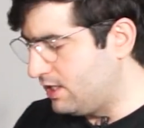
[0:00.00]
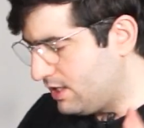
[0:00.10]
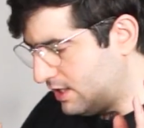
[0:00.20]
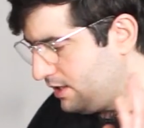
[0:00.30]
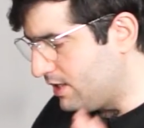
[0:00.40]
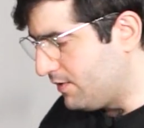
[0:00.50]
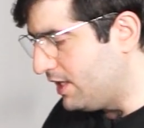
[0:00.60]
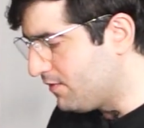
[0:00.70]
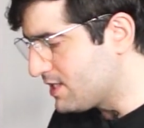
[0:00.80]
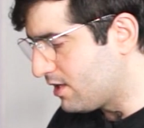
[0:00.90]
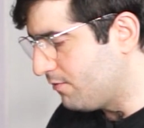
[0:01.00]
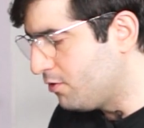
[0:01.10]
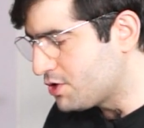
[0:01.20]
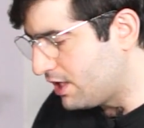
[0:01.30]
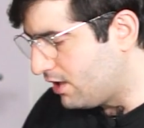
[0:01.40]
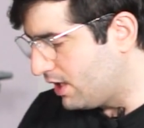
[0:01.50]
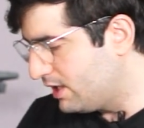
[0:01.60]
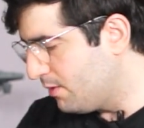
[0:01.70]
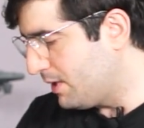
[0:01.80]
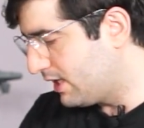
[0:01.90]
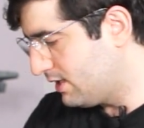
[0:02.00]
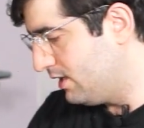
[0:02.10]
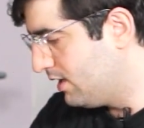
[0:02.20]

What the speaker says: It was a revolutionary idea back then.